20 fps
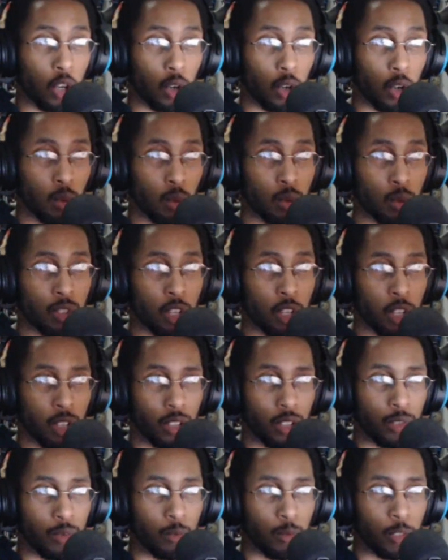Denver
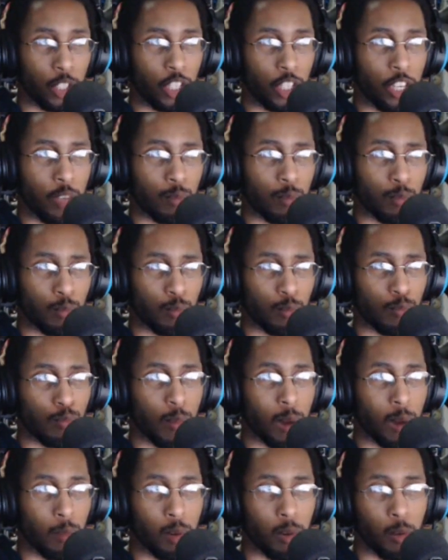Broncos
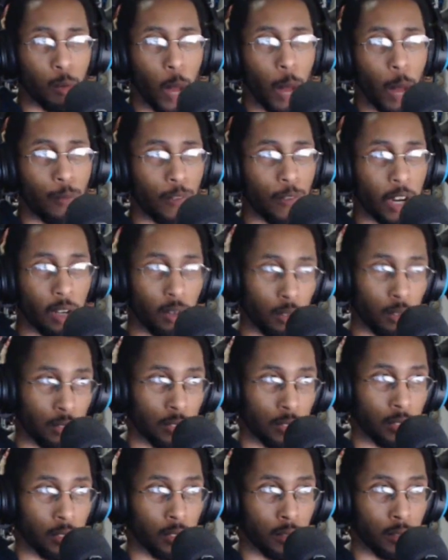team member
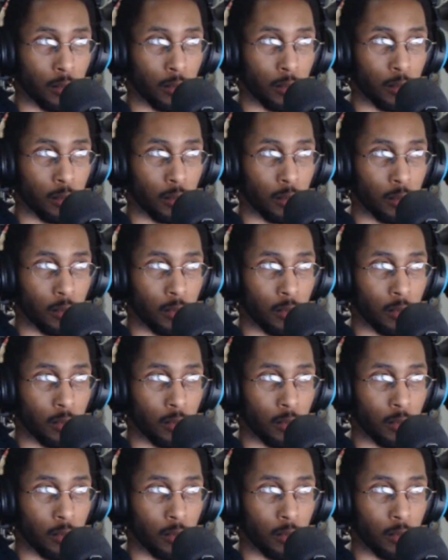pop vinyls.